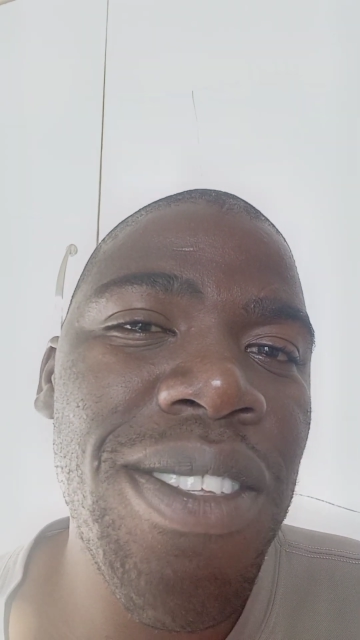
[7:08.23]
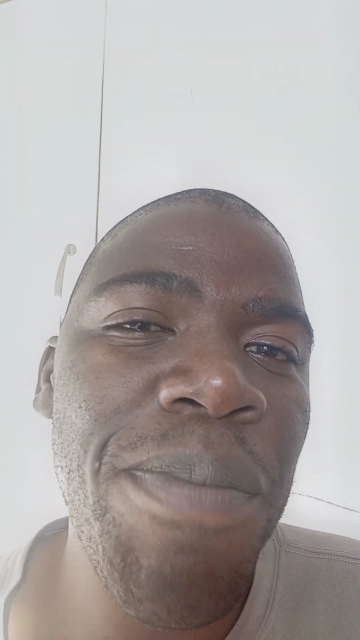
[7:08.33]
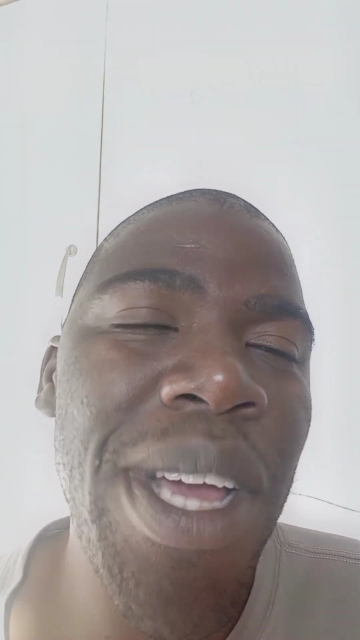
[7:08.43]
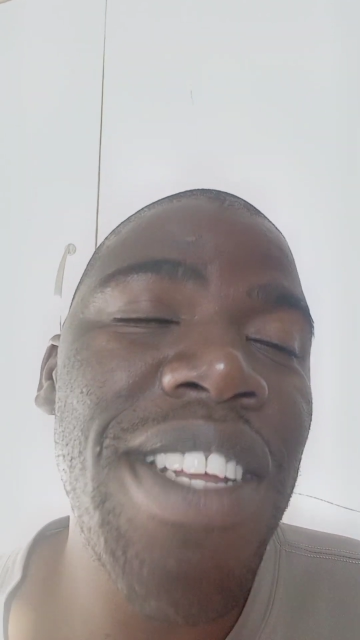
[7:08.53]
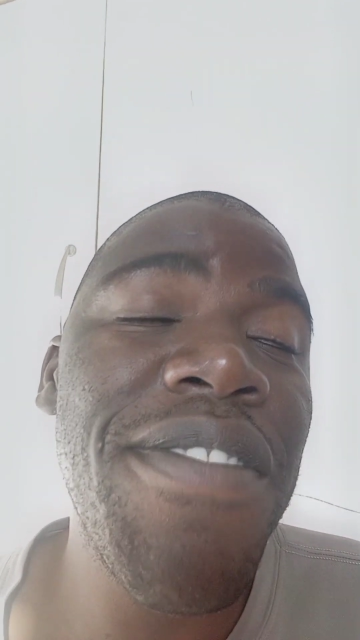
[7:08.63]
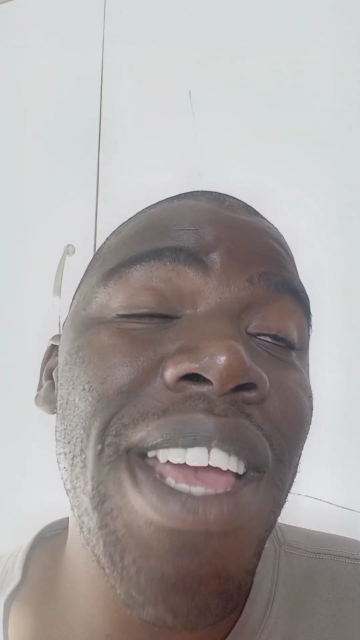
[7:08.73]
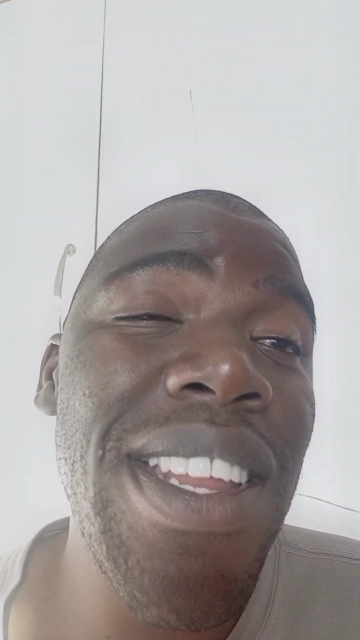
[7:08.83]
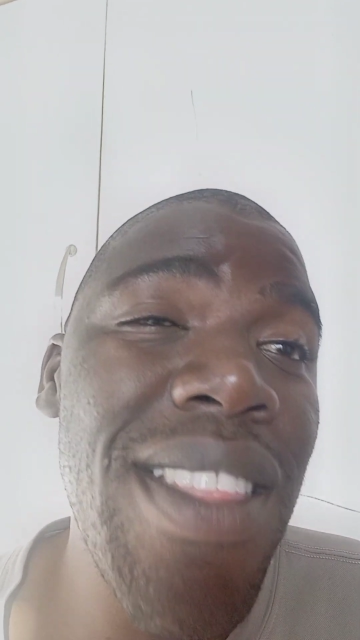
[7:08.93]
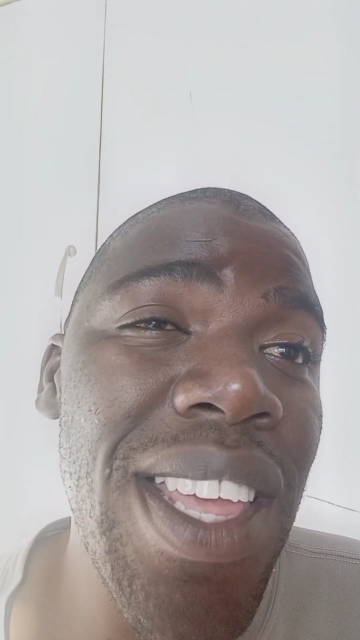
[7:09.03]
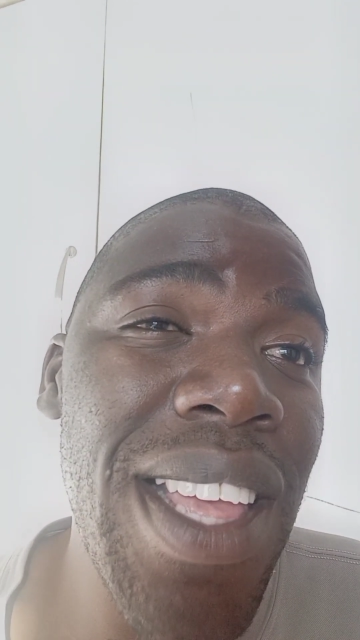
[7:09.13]
but if
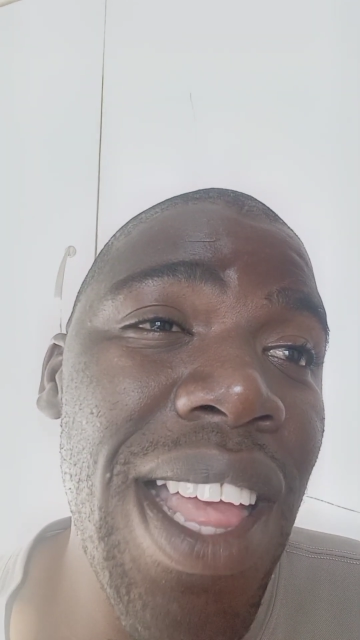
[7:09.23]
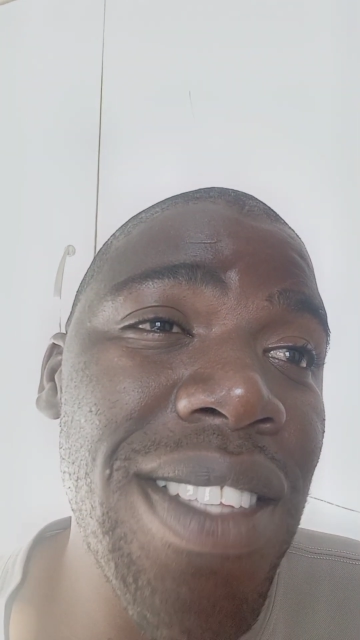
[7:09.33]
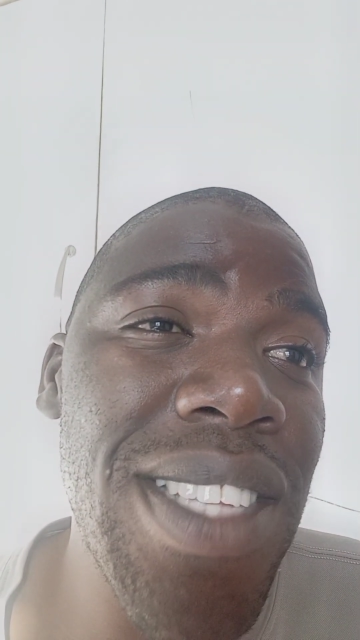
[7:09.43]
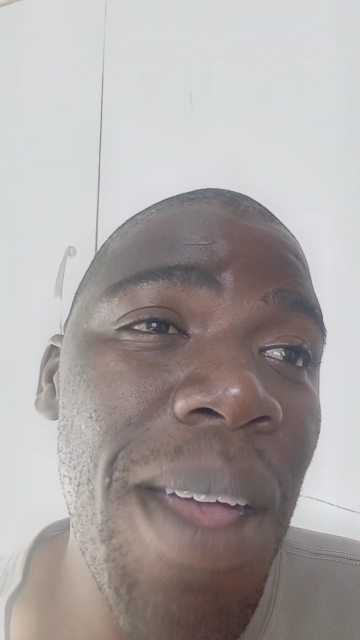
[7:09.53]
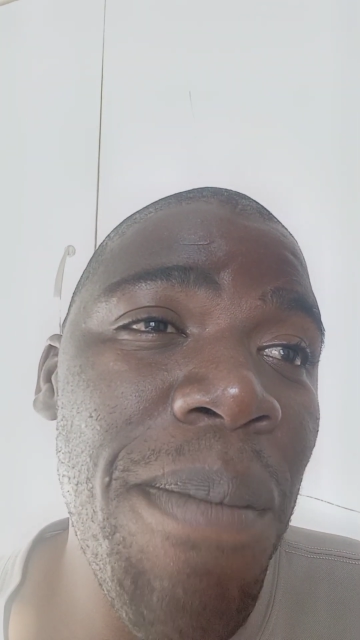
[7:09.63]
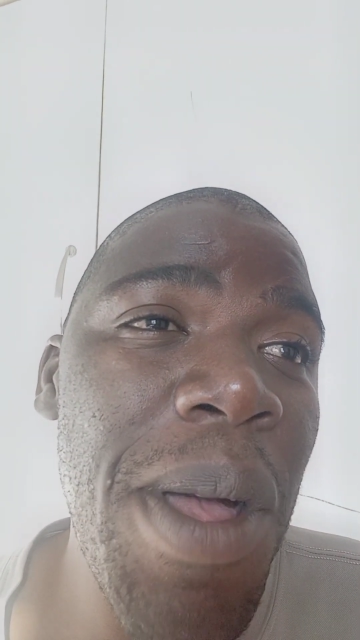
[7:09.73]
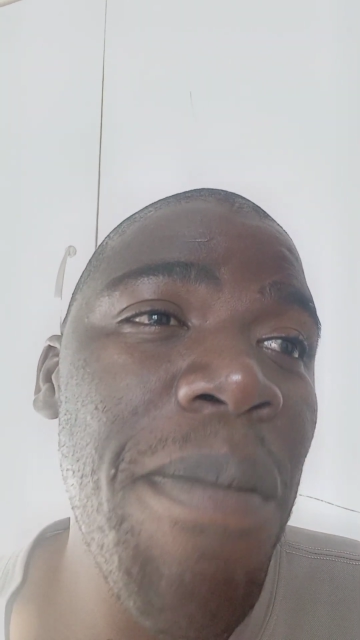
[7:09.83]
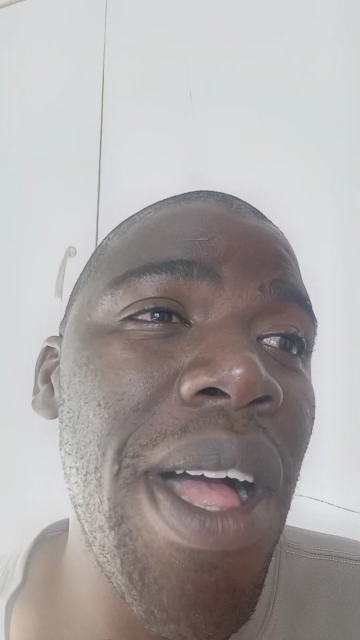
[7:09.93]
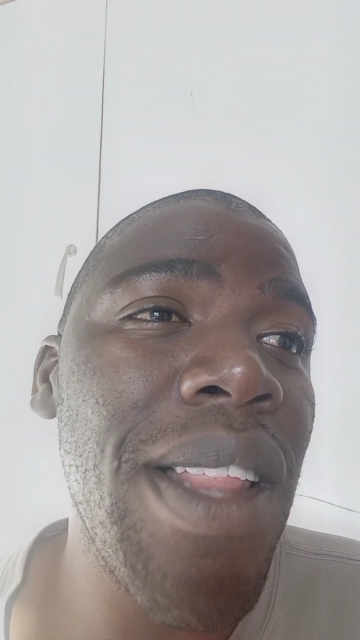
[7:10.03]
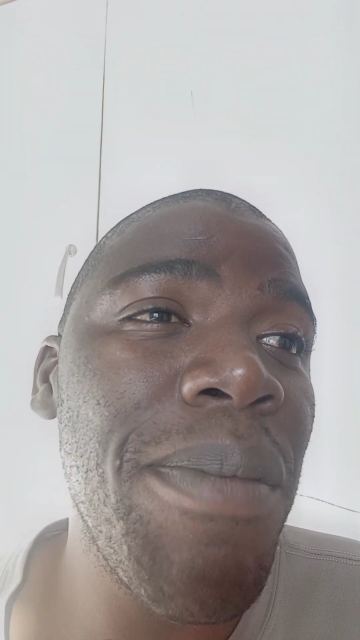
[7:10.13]
anything else come up,
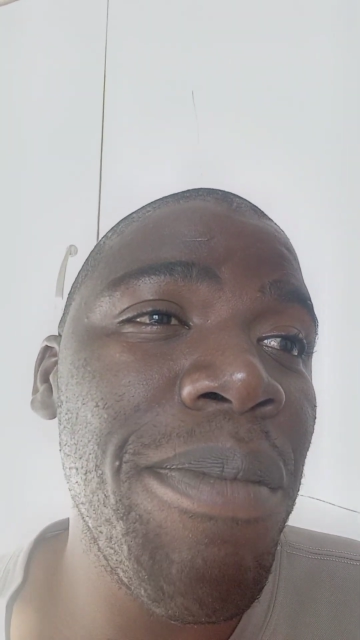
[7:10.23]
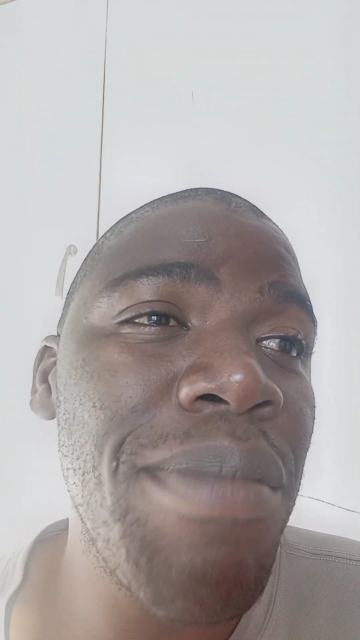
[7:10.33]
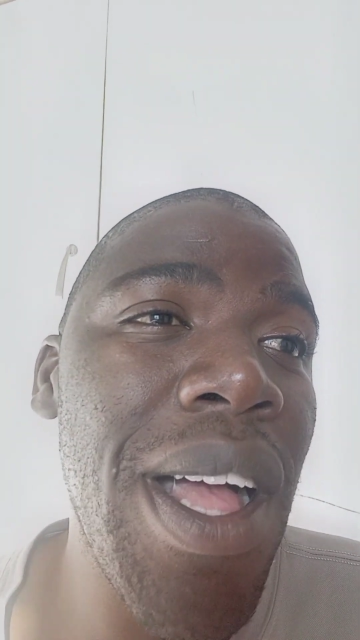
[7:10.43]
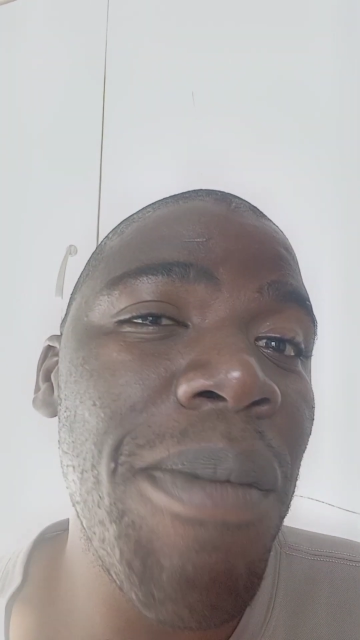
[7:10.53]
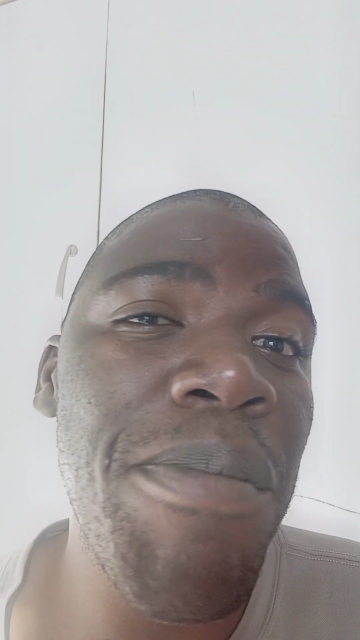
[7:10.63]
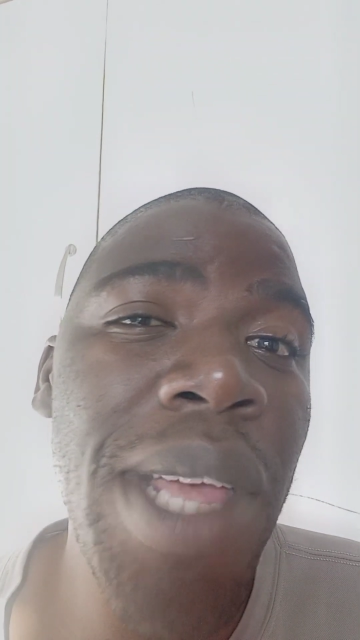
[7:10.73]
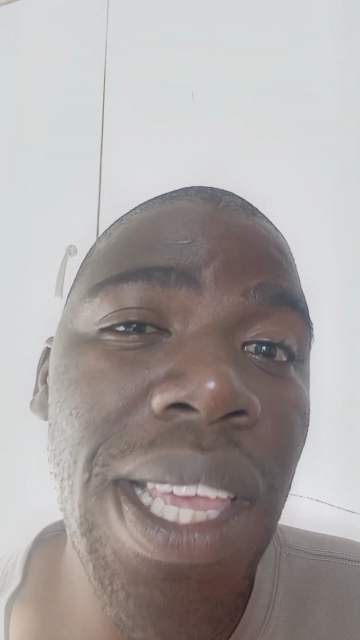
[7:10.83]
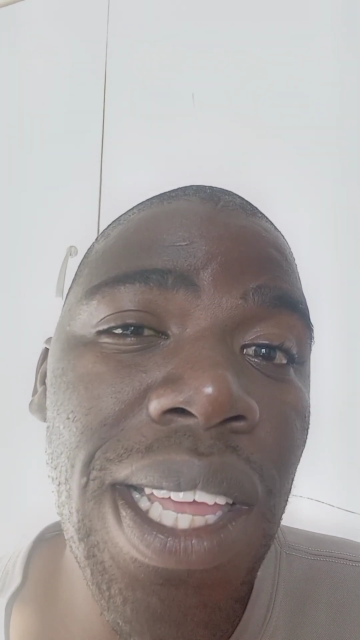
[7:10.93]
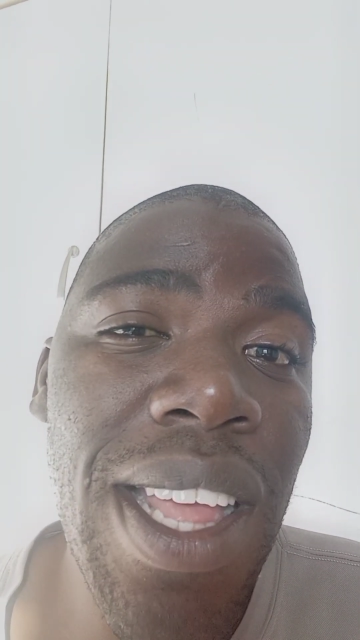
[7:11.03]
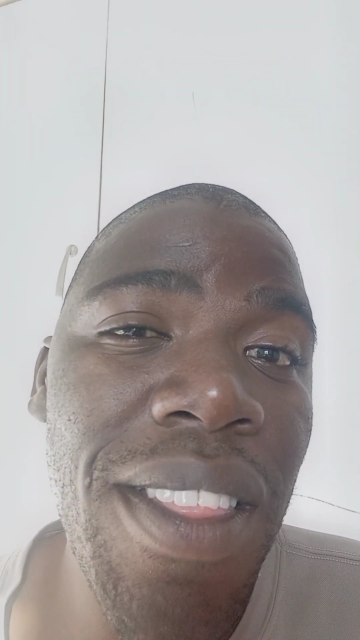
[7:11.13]
I'll make another